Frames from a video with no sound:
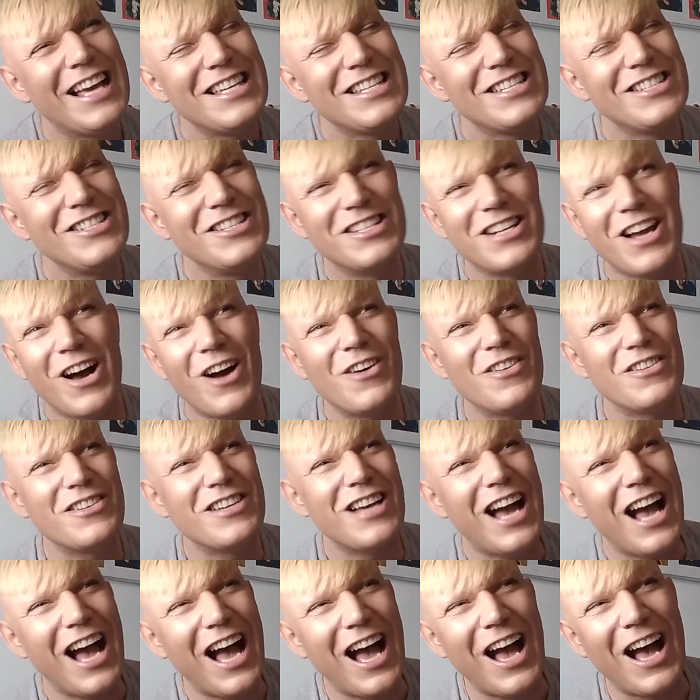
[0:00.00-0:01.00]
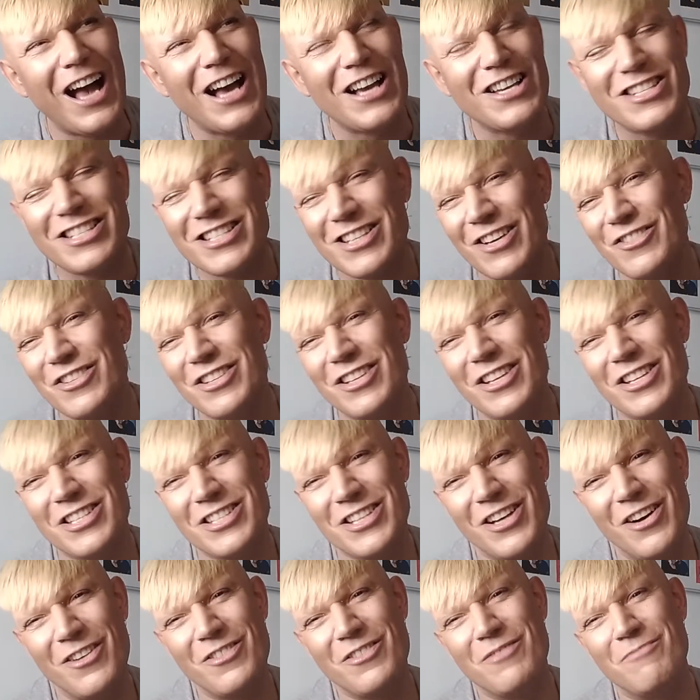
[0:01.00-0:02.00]
you know,
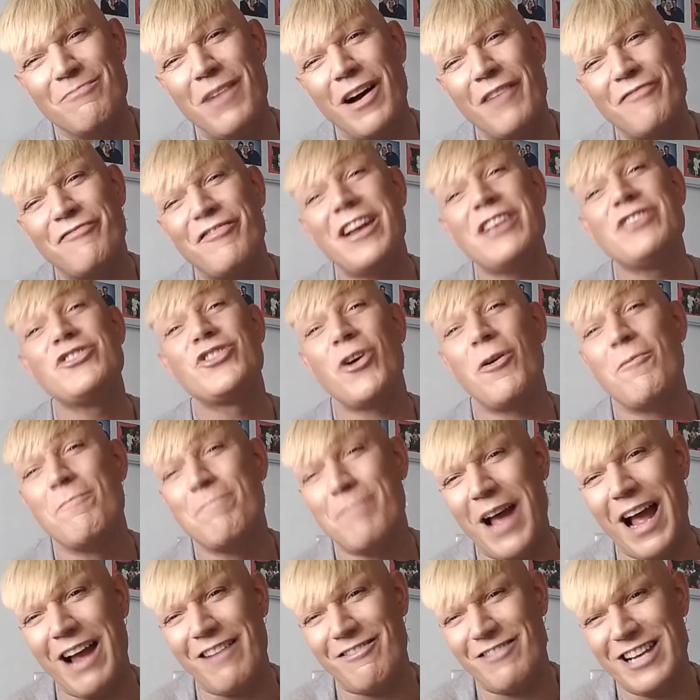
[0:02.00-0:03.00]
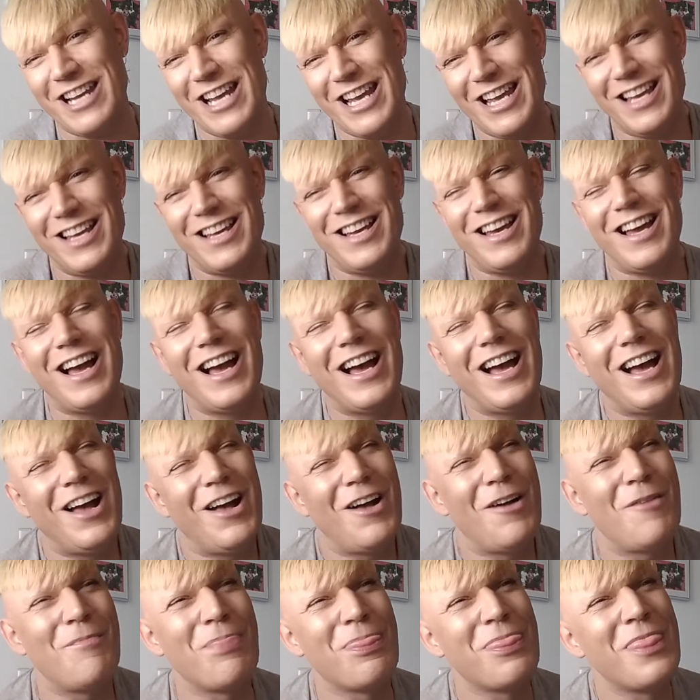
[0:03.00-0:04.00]
so my friend John Barry,
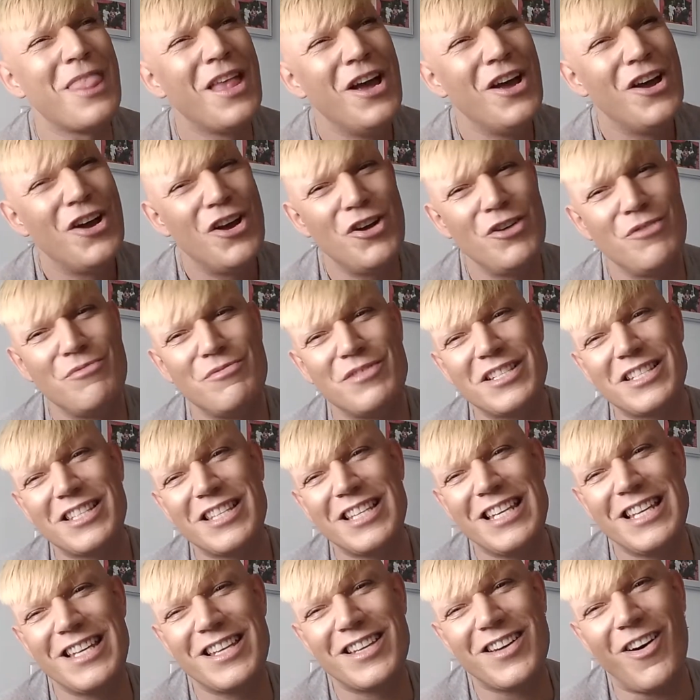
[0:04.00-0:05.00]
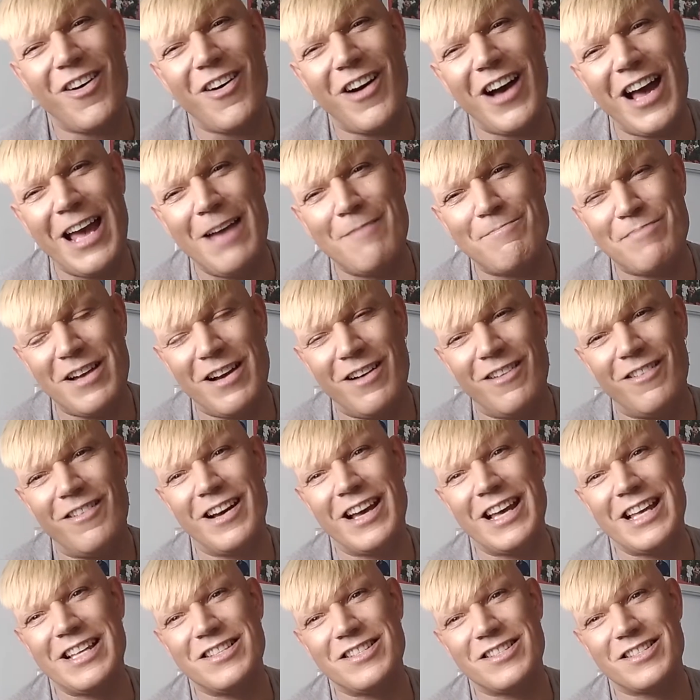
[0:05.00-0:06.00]
who was the guy
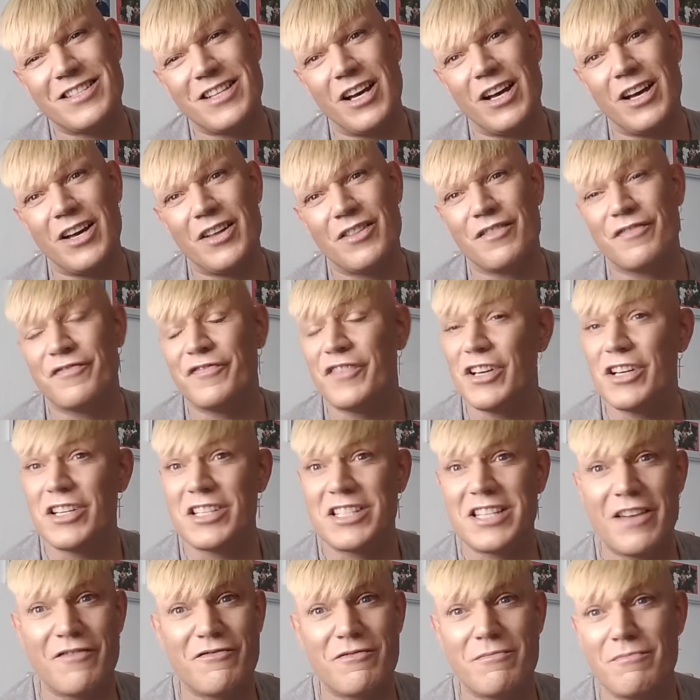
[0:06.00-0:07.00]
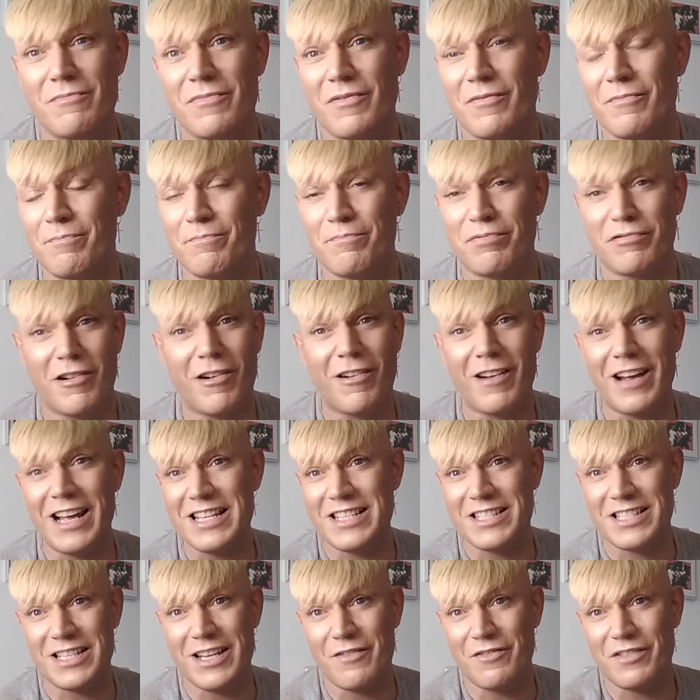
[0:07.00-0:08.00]
behind the first ever
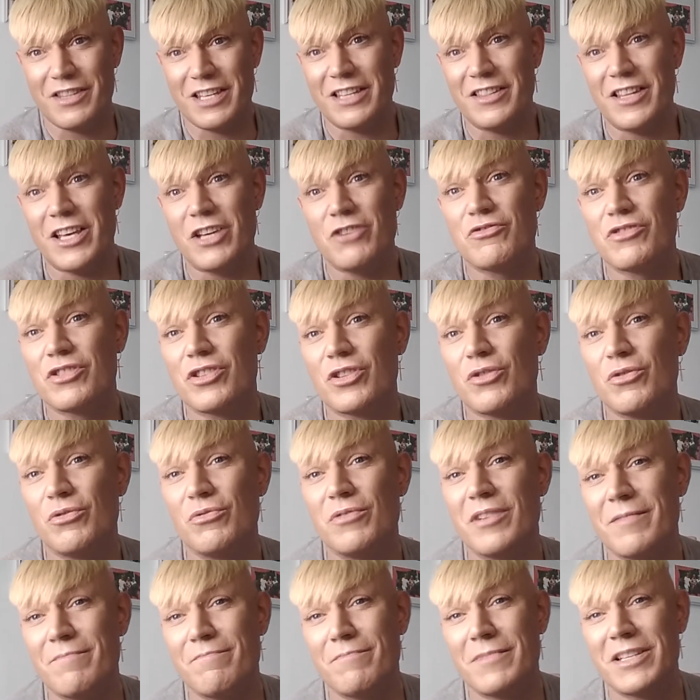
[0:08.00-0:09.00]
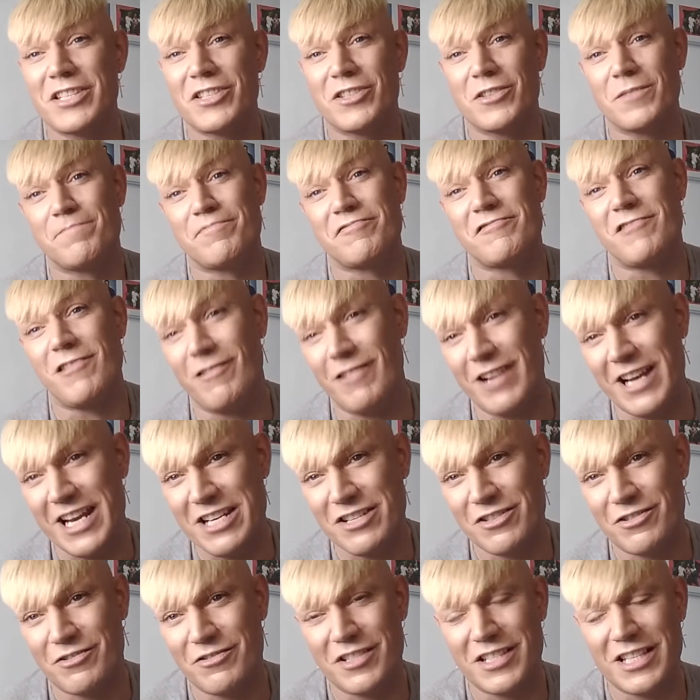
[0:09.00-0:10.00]
prides and everything, they used to call him Mr.
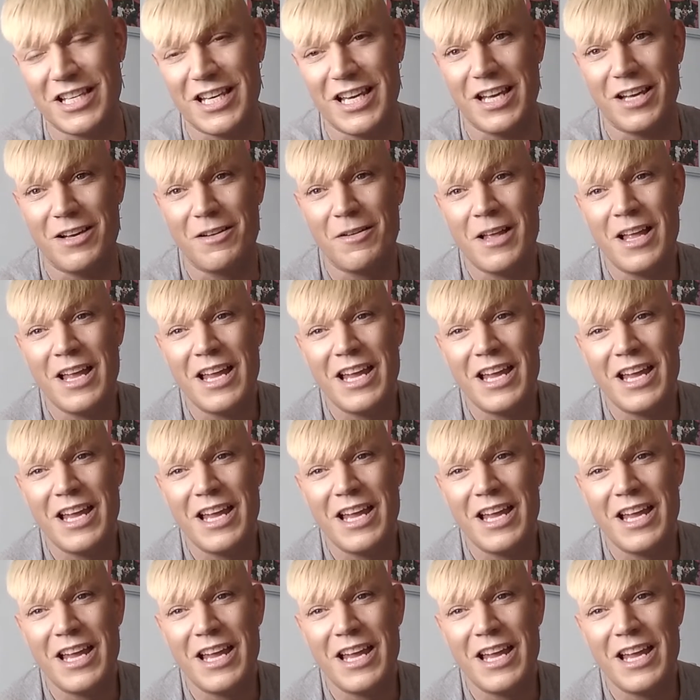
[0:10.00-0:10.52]
Pride, because he